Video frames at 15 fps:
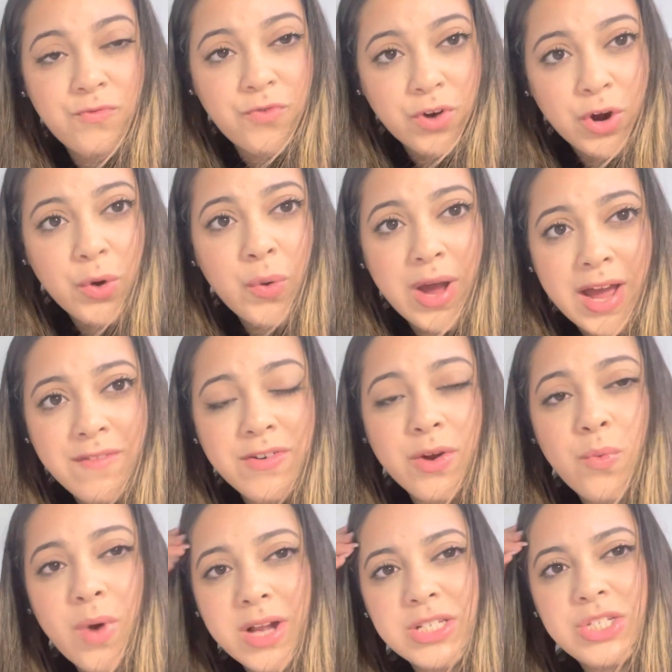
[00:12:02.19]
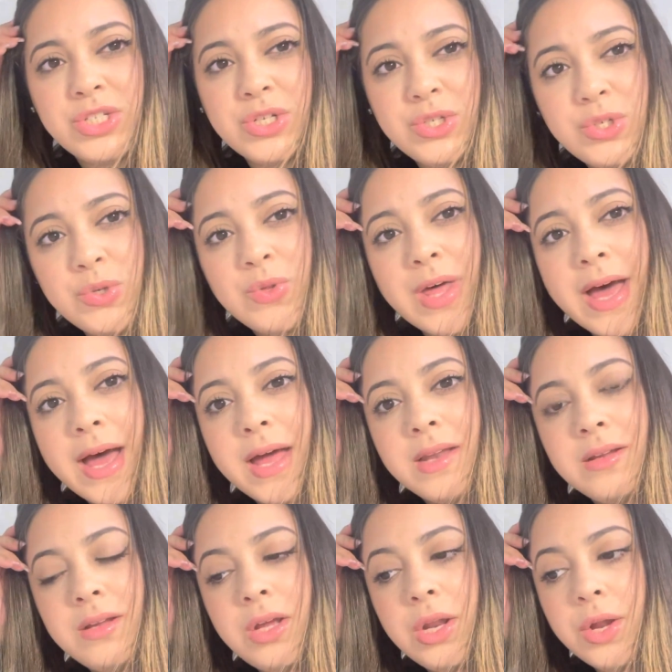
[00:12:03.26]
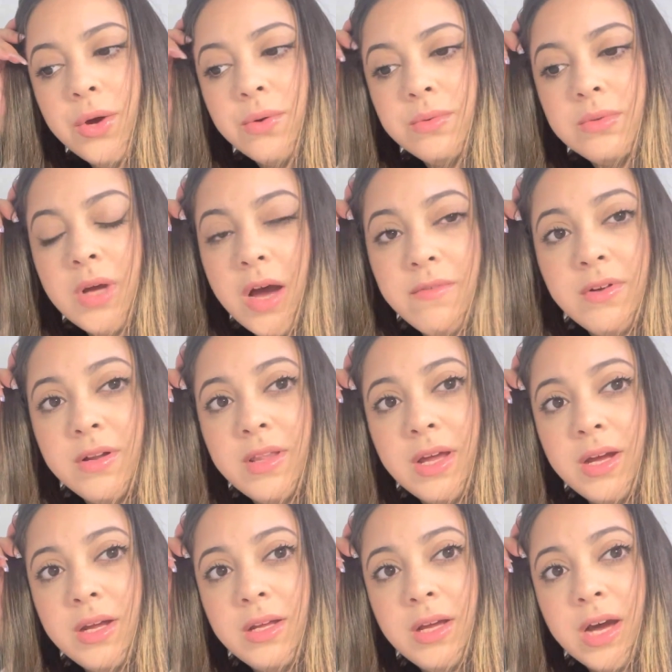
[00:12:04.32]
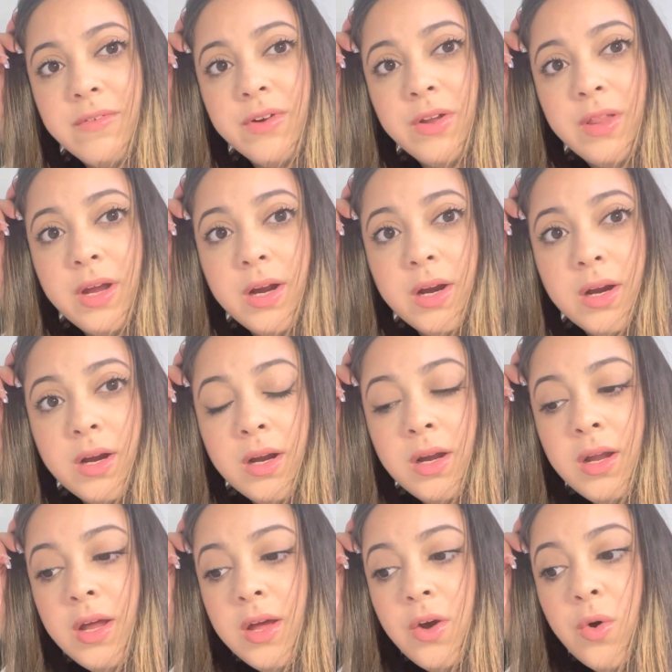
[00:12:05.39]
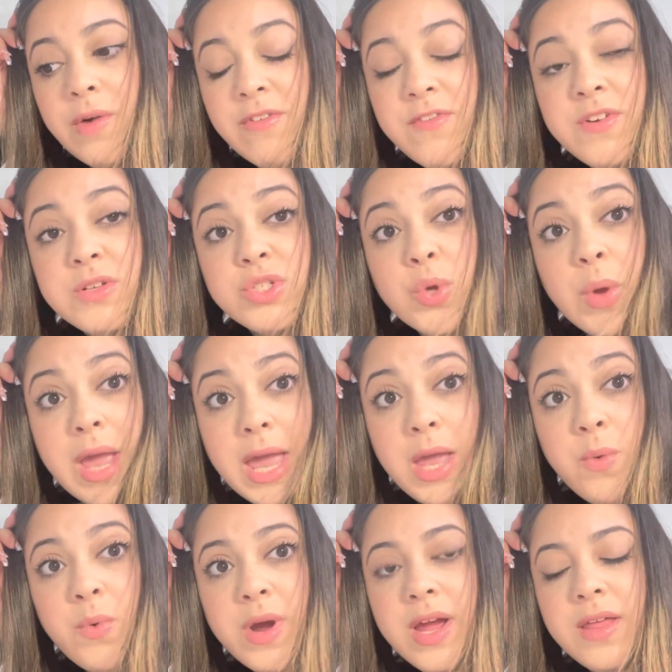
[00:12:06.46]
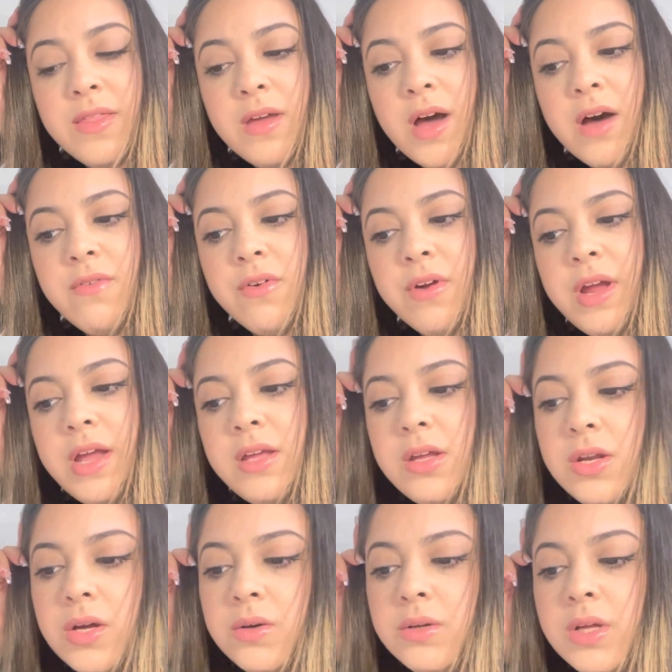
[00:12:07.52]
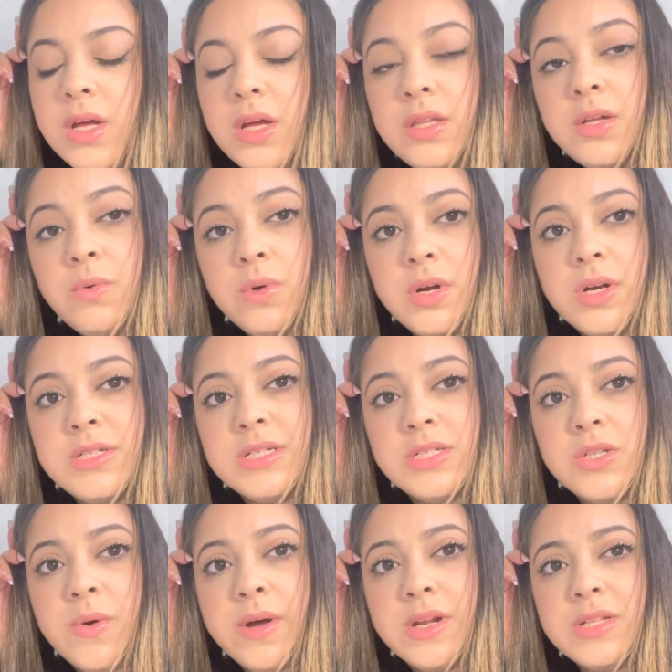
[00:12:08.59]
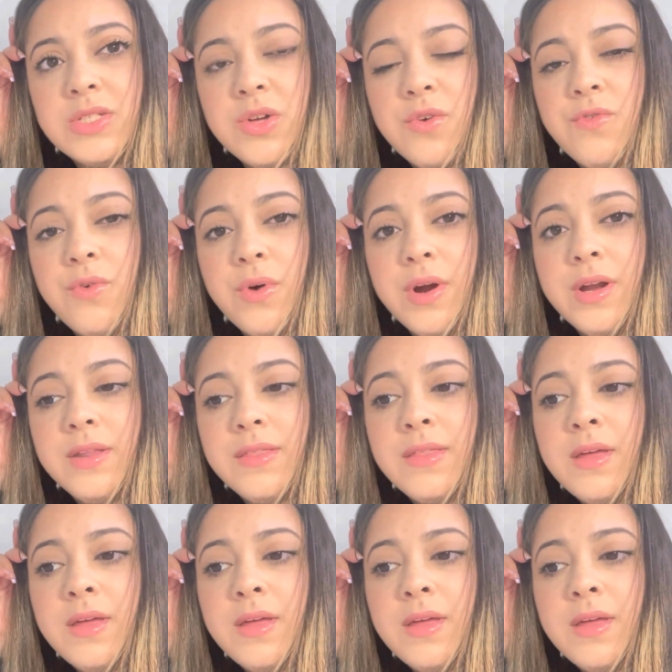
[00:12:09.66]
For whoever wants to do that, cover their whoever feels okay with covering the words and so on and so forth,